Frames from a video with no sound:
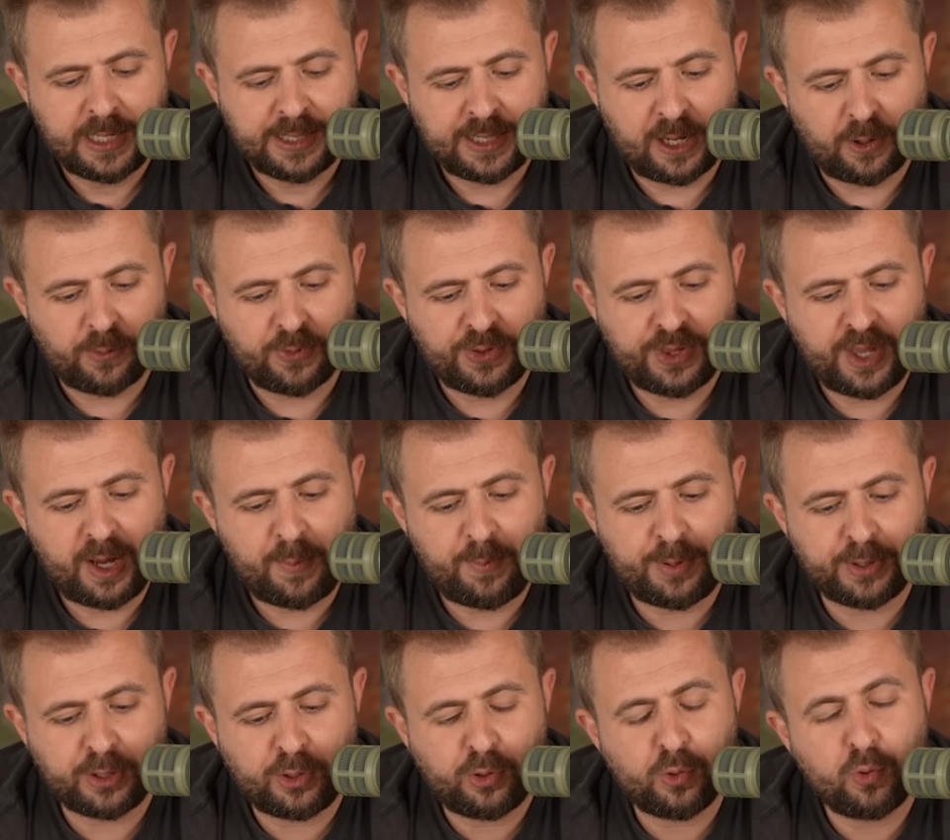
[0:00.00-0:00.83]
Now,
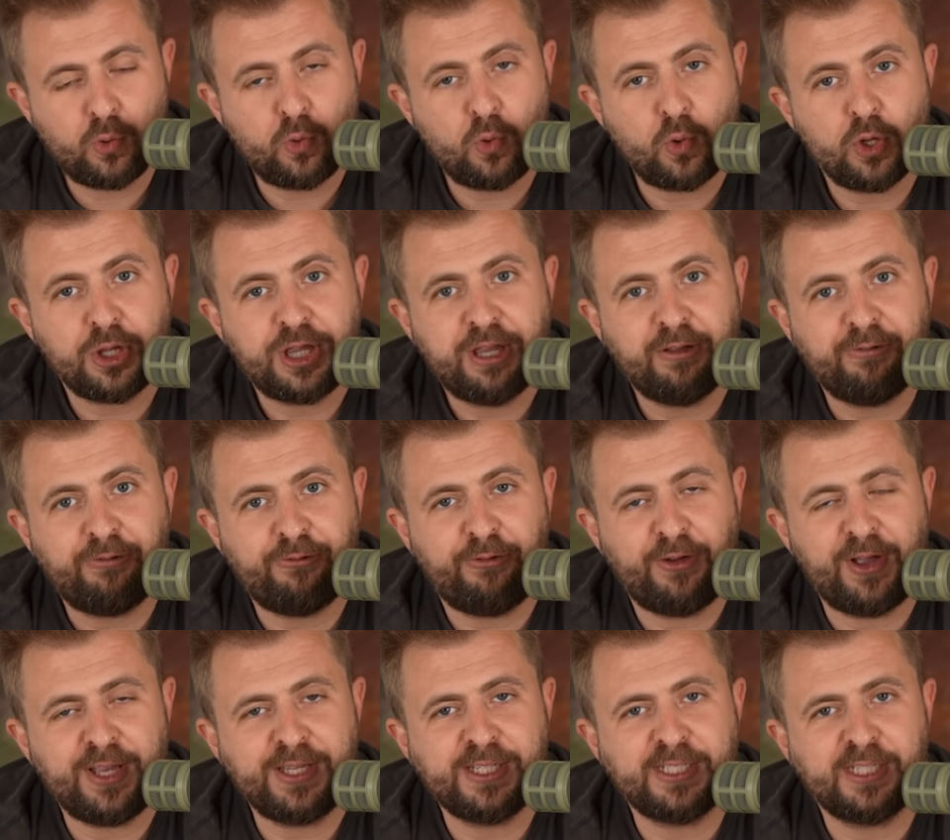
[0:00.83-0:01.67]
number two,
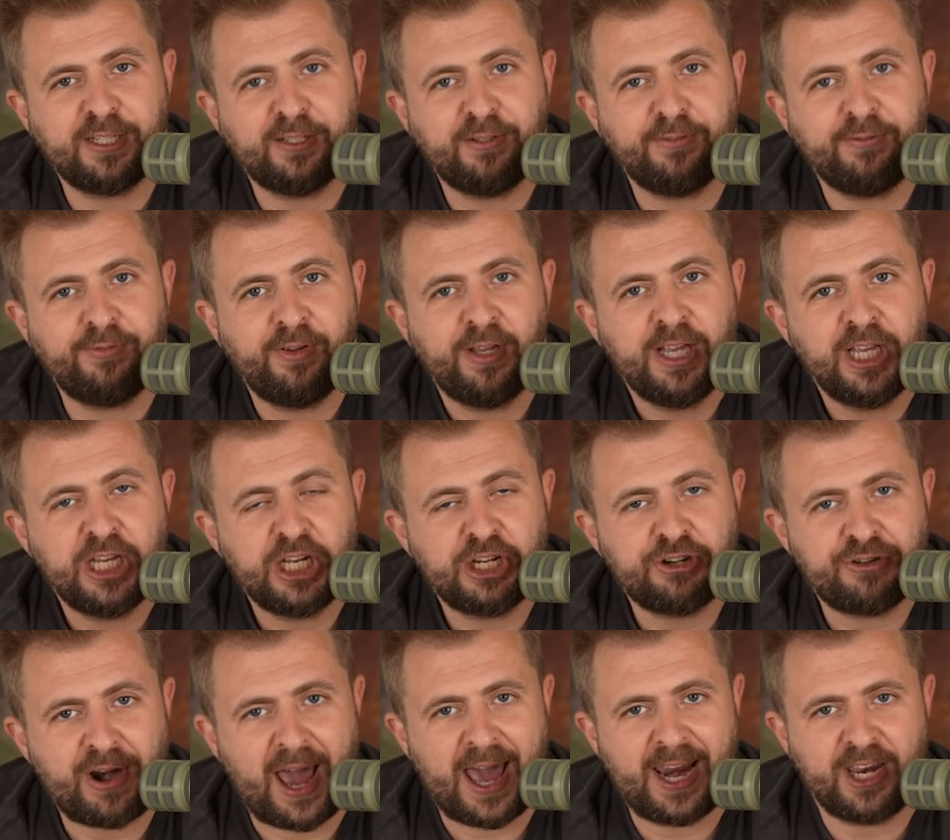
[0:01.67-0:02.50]
defensive
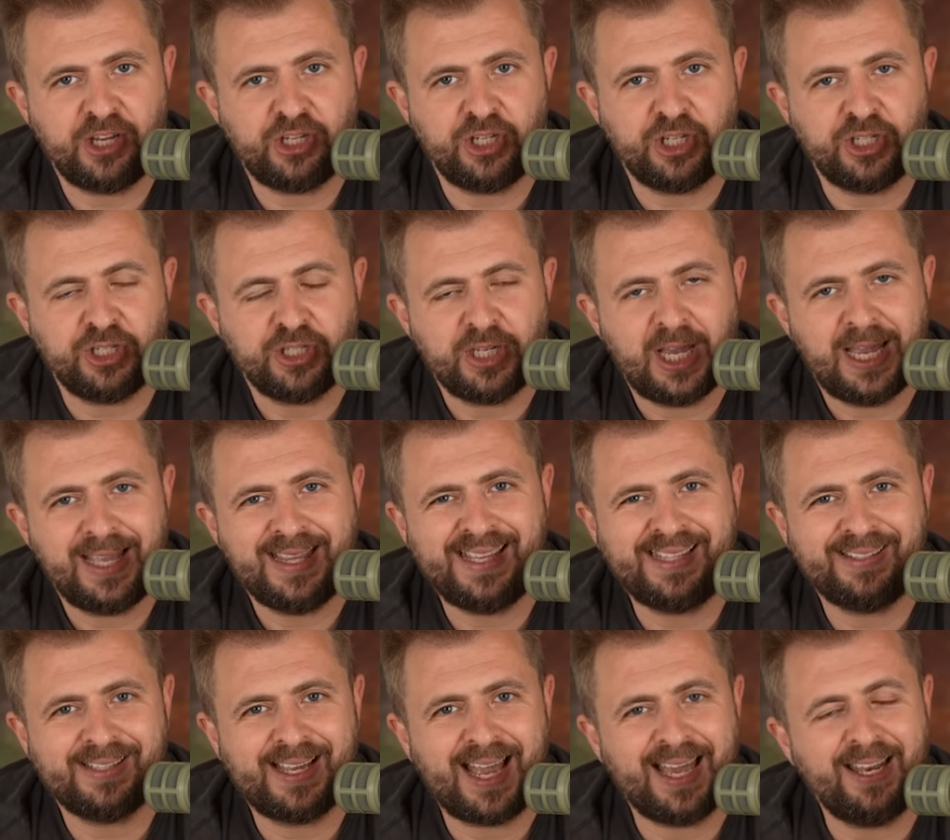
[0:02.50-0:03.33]
strategies. And
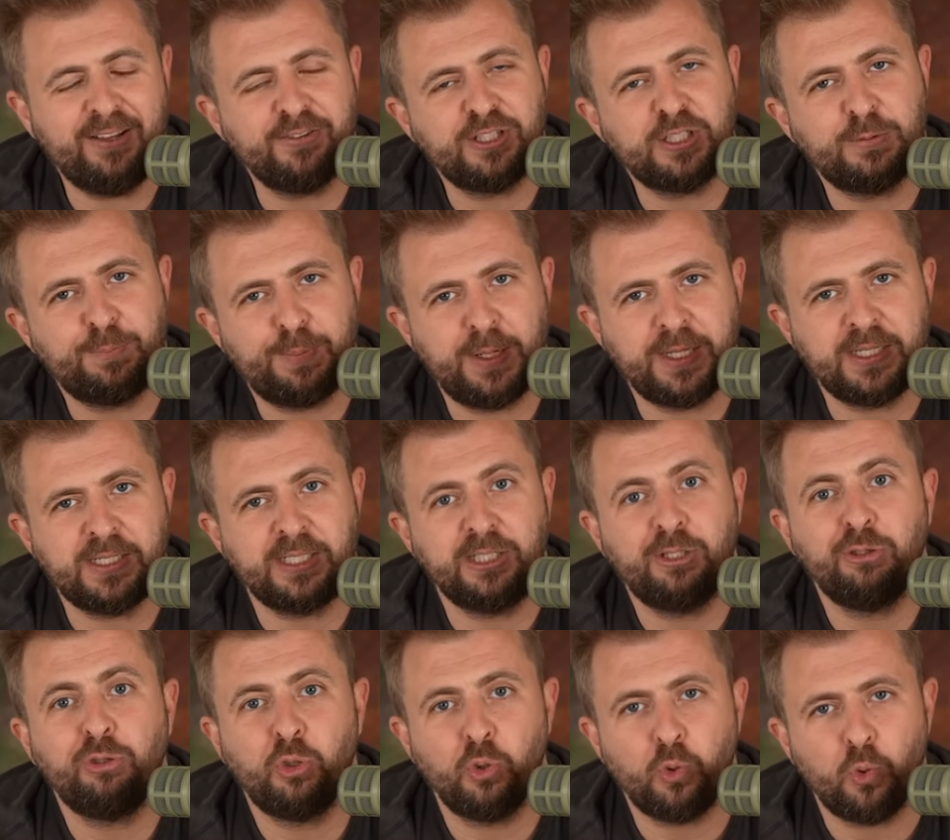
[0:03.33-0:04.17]
that kind of splits
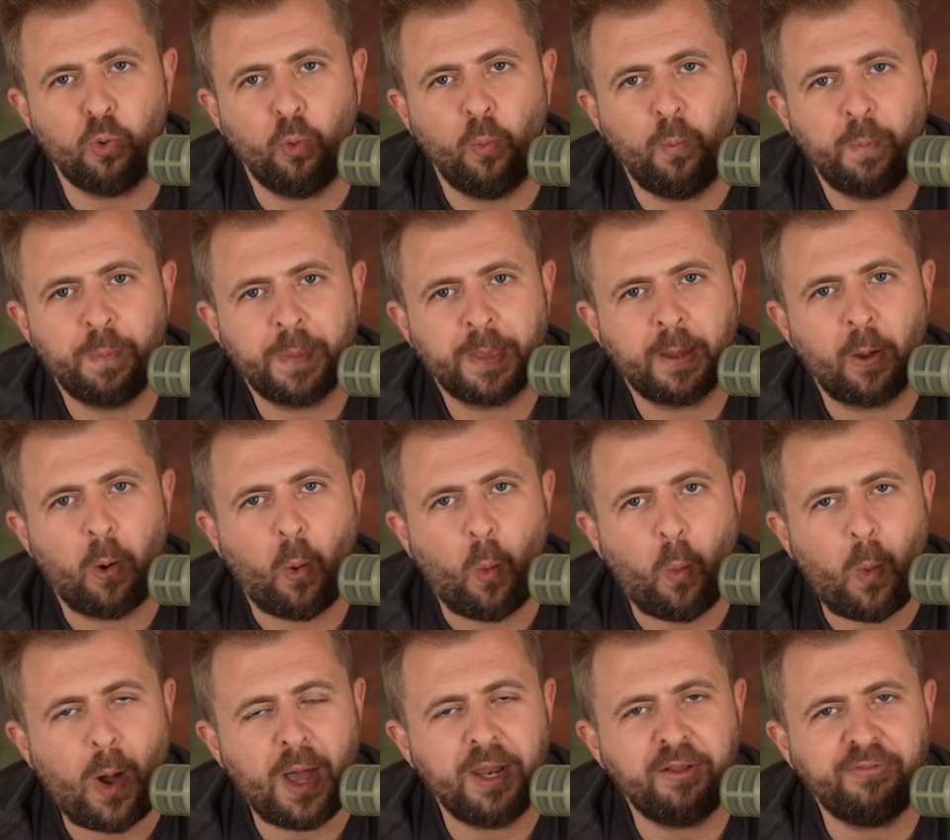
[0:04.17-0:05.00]
into two.
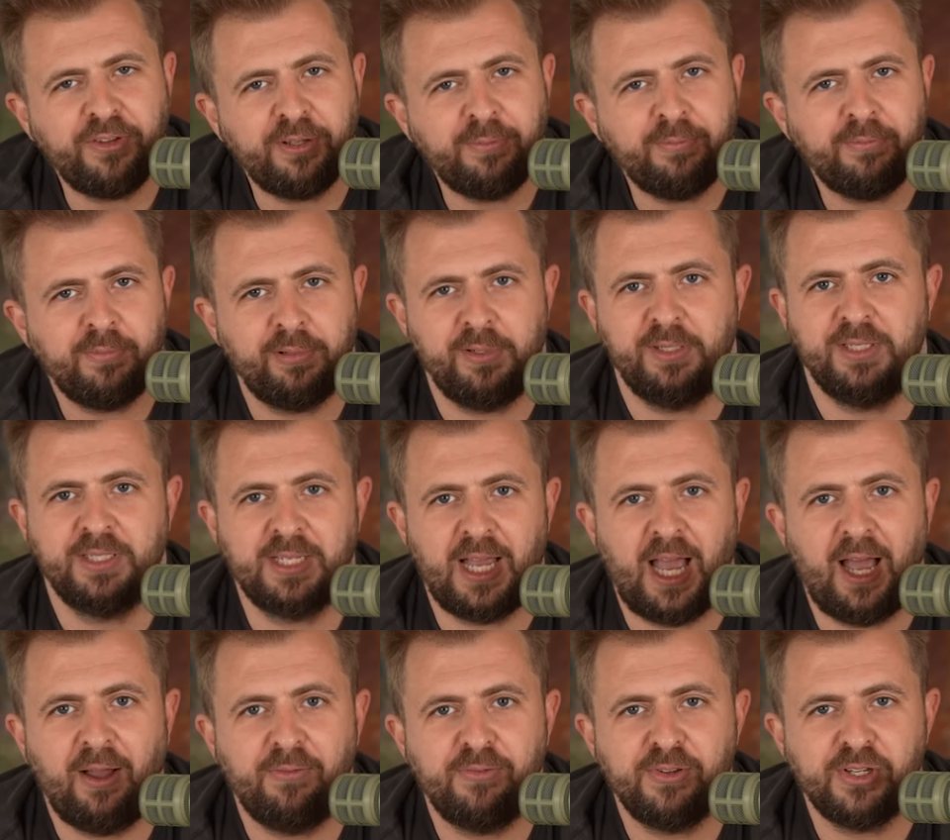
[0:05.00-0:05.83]
One of them is
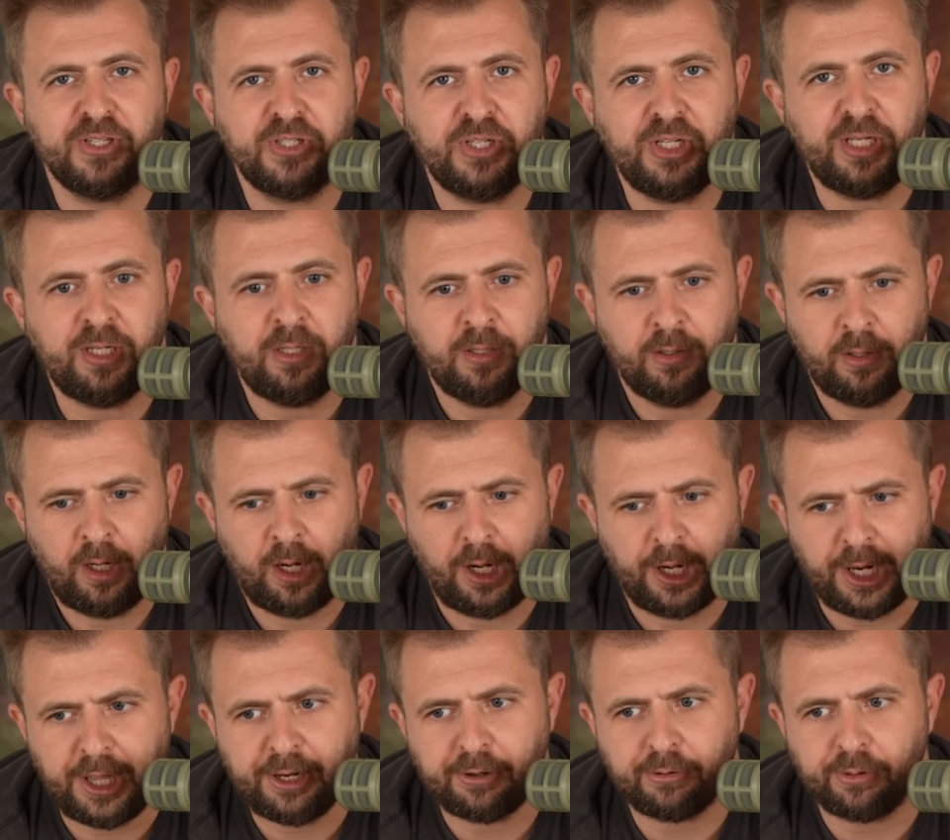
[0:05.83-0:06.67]
obviously
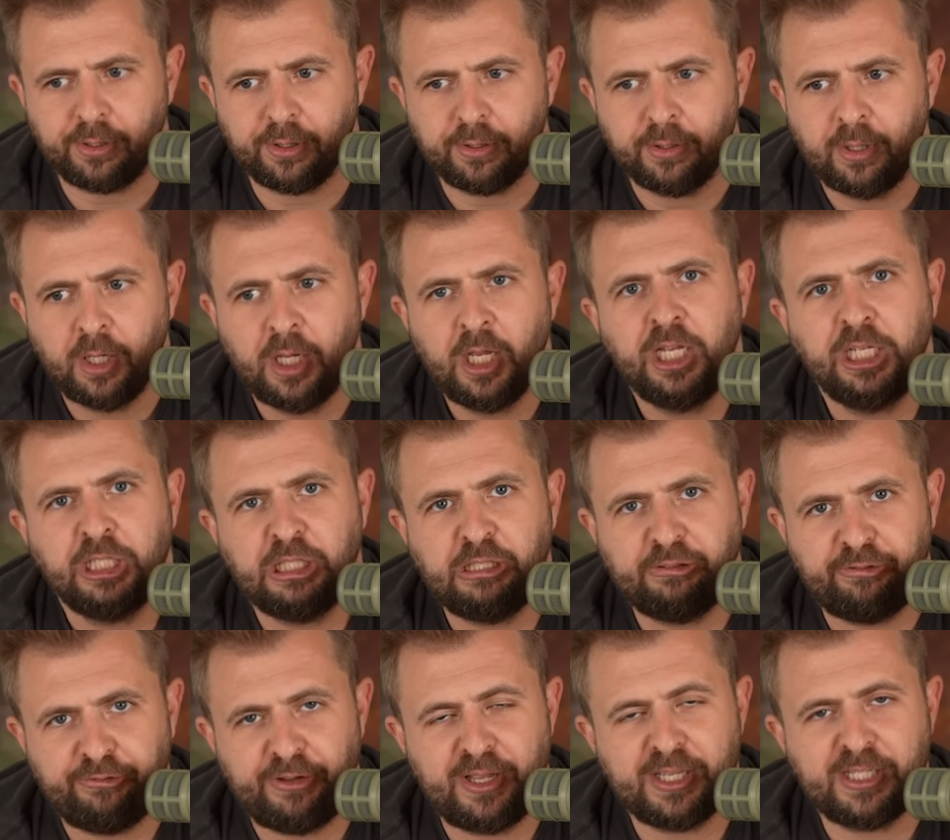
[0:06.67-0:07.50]
literal
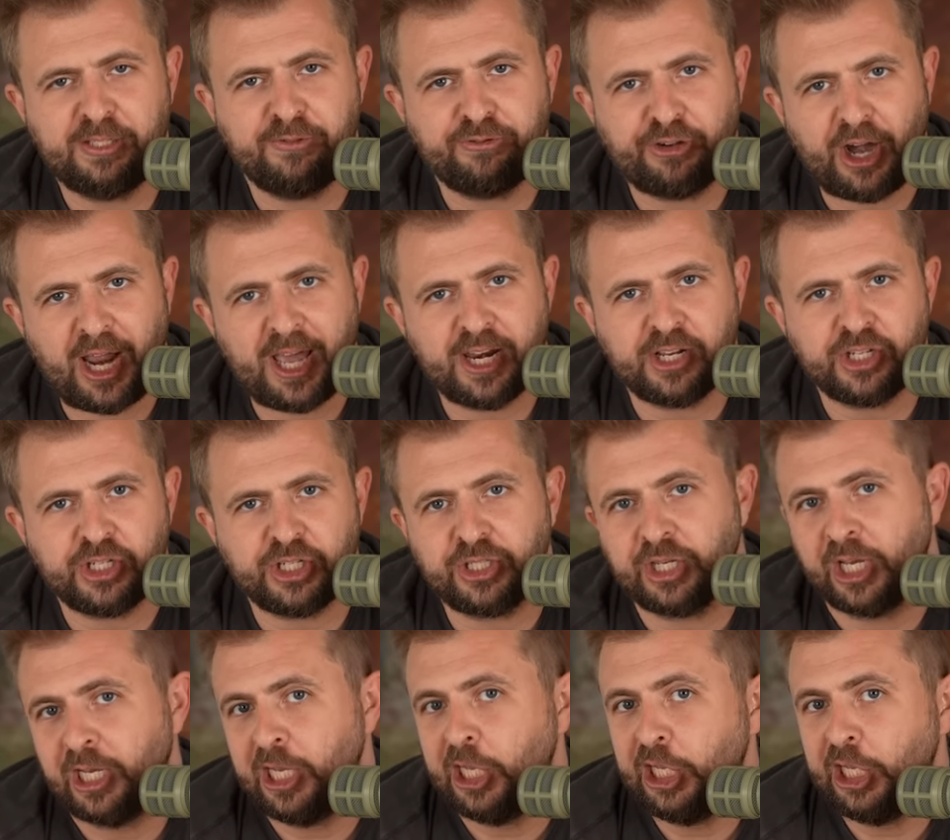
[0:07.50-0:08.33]
defensive
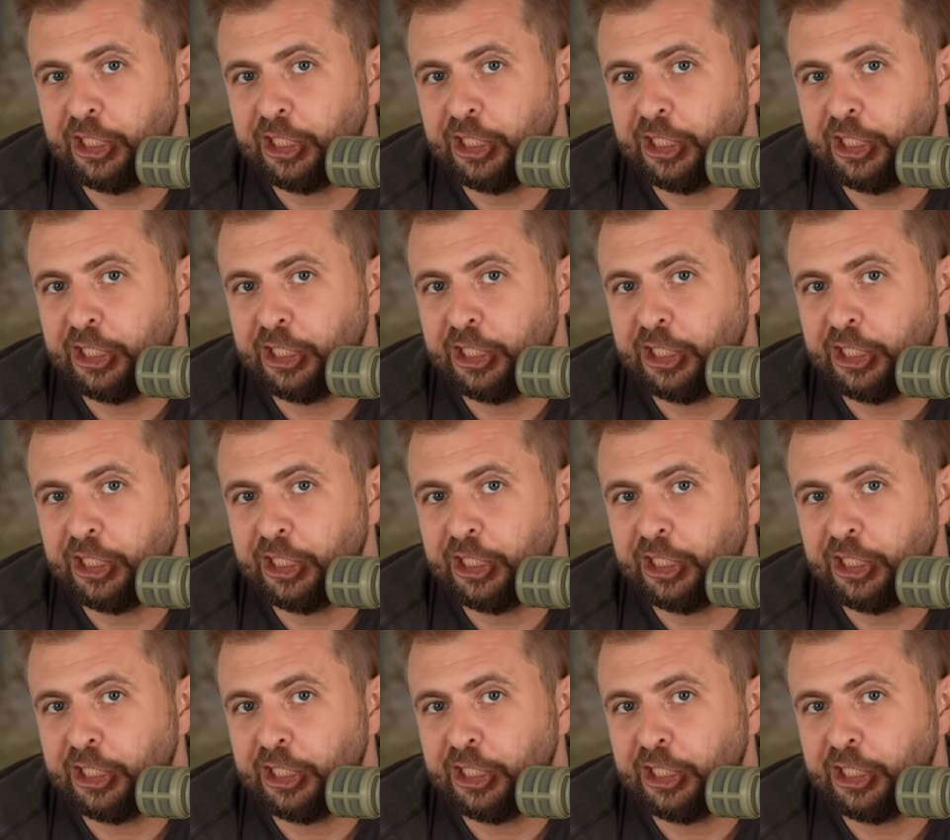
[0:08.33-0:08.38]
strategies.